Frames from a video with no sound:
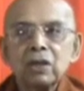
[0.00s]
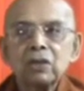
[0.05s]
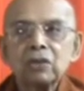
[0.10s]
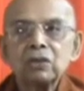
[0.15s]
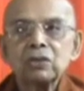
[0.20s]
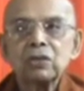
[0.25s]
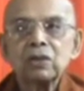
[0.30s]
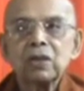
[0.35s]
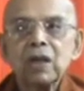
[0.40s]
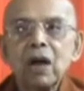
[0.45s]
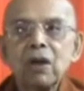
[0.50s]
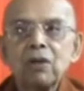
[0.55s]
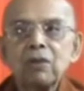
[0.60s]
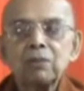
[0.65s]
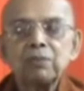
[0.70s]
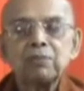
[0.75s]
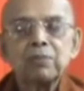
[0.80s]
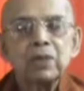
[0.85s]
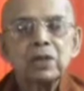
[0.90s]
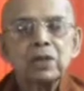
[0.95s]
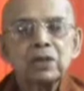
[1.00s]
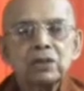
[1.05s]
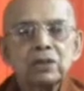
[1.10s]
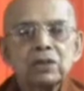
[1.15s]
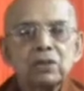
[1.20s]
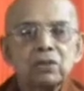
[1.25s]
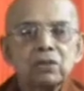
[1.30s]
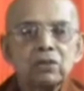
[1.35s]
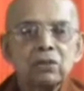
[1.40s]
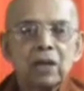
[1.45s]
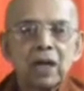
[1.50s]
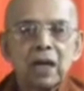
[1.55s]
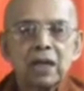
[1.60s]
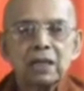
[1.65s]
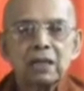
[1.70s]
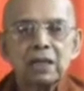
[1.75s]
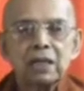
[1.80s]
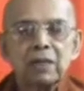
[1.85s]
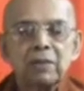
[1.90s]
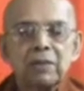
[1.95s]
So now please look
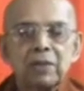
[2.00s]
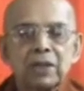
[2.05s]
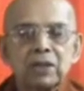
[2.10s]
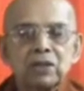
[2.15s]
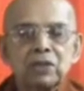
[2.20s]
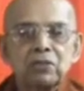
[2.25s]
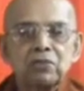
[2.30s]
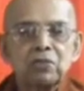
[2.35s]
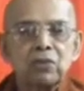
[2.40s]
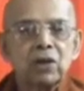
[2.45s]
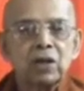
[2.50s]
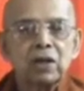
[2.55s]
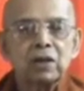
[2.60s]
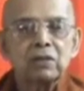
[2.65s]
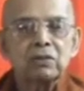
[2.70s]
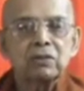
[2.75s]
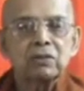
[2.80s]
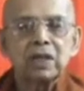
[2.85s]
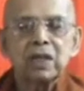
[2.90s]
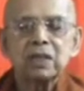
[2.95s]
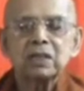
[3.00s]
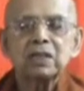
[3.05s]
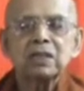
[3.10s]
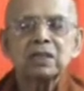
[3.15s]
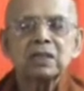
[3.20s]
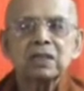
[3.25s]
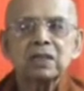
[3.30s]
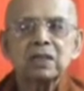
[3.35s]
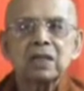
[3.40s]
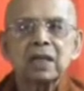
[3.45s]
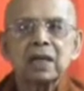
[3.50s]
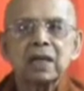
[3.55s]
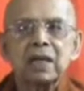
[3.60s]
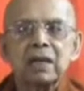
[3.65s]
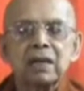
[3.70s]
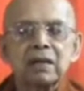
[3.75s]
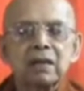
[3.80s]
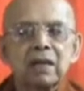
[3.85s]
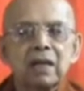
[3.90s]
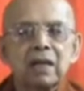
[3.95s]
at the image for just a
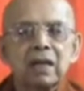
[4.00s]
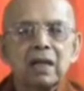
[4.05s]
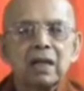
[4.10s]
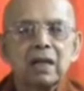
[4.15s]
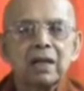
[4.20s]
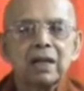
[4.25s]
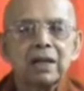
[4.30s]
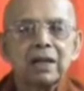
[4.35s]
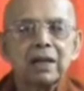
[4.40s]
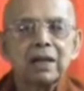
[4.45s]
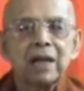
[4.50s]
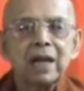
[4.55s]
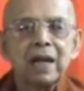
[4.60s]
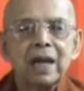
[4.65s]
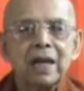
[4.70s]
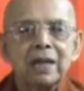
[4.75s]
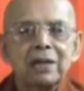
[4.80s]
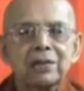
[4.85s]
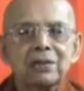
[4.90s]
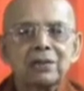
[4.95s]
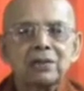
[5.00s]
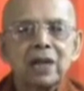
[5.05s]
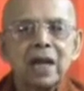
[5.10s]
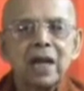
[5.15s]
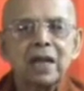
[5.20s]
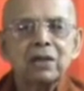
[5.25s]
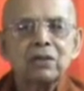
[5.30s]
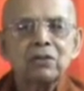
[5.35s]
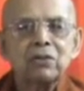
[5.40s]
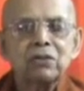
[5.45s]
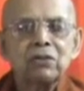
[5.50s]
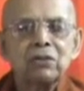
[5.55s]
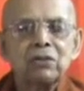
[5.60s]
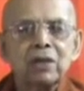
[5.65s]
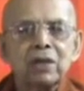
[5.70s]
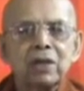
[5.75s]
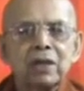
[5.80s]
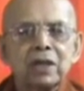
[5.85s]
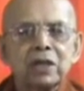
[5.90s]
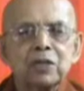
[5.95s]
second and try to
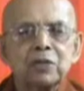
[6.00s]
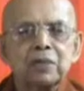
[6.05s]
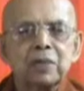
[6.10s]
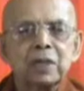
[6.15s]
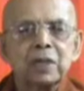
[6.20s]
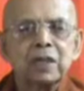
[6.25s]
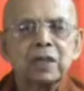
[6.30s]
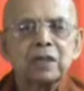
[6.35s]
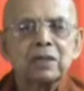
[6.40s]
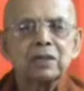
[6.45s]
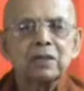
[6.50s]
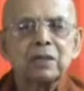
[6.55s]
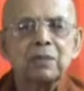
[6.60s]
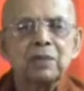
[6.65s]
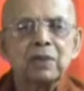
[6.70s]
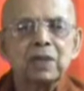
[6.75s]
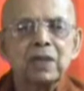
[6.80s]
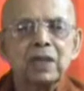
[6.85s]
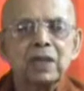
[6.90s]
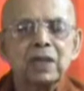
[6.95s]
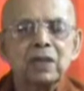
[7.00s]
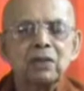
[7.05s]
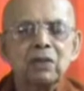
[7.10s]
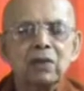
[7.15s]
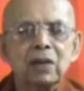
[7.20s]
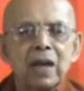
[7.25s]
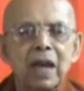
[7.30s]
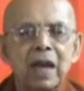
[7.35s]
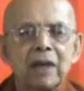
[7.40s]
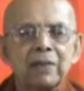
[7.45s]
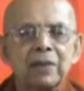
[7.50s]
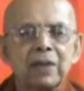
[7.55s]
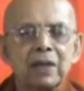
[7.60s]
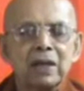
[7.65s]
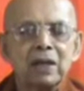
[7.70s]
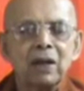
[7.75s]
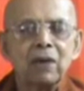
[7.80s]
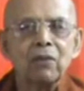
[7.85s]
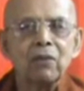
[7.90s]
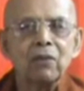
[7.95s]
experience the feeling you are having
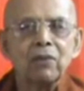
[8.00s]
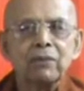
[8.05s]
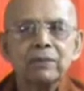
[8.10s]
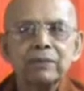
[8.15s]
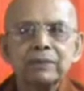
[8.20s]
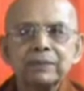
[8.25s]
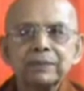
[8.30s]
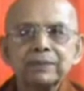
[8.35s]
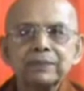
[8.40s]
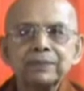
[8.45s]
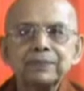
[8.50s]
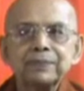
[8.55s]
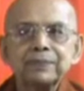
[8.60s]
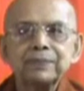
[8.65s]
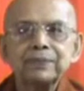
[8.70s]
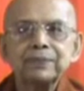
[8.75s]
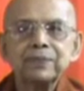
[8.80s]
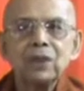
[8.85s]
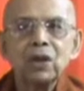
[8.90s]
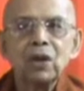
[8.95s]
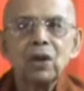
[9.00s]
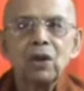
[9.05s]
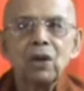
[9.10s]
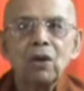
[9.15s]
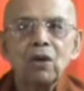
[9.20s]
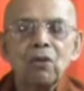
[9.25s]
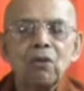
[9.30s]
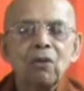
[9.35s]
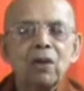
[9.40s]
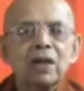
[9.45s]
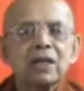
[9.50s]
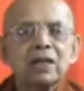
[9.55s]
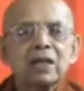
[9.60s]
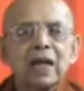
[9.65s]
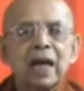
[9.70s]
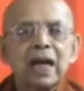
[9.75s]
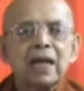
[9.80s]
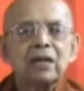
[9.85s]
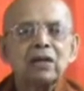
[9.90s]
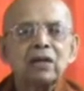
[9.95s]
now. What
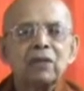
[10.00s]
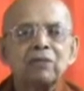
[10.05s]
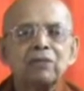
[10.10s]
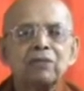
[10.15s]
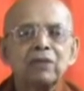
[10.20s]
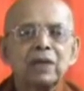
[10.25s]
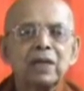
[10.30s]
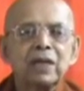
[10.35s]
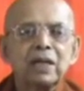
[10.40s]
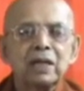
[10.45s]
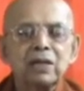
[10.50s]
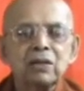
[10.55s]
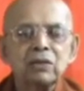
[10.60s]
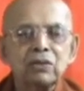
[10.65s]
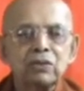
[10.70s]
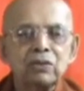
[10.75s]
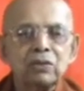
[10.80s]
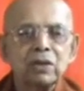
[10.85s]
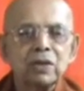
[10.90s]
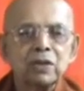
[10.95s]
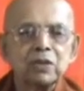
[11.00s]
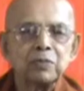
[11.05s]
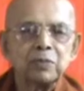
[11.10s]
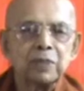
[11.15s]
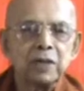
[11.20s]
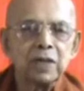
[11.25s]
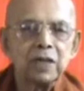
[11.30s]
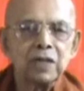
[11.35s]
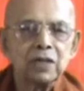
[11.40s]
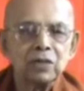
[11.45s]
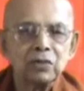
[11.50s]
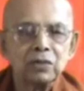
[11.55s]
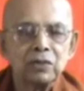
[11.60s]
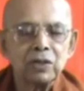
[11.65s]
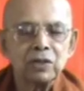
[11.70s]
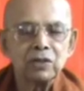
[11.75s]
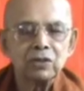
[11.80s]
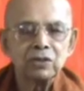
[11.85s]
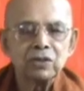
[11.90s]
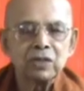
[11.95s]
kind of feeling do you experience when
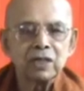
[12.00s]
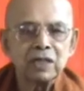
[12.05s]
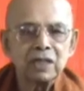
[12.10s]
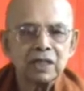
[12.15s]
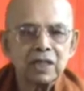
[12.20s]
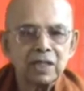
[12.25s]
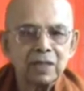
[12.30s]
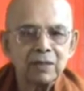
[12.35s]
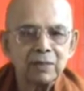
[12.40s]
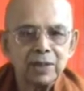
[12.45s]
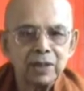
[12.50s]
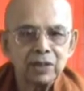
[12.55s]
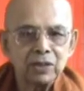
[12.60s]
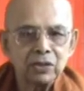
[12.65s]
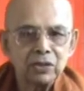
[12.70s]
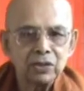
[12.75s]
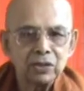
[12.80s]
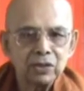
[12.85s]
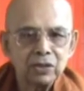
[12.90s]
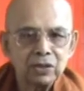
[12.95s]
you see the image?